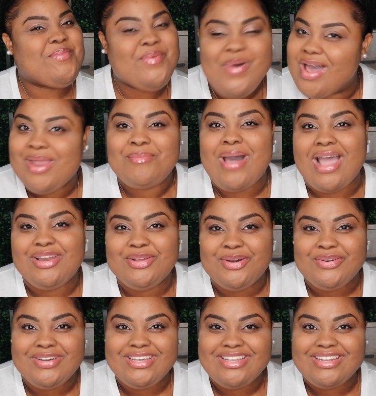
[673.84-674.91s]
what am I
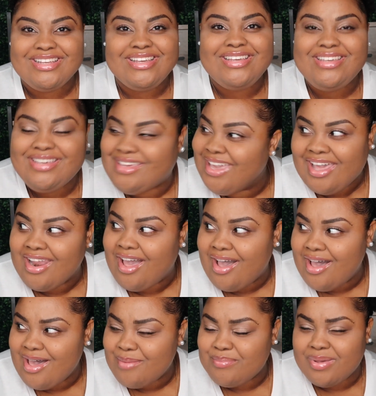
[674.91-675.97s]
doing? Get
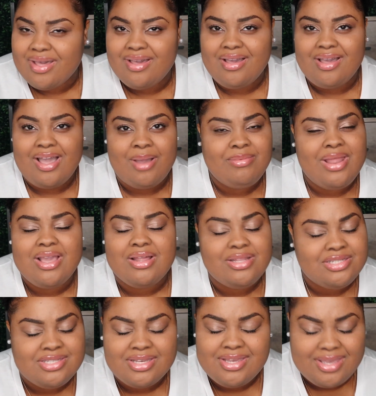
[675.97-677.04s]
up. I'm like,
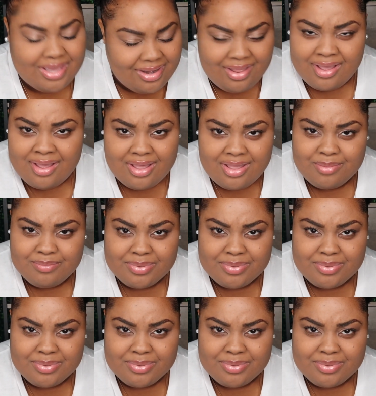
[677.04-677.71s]
Alicia, get up.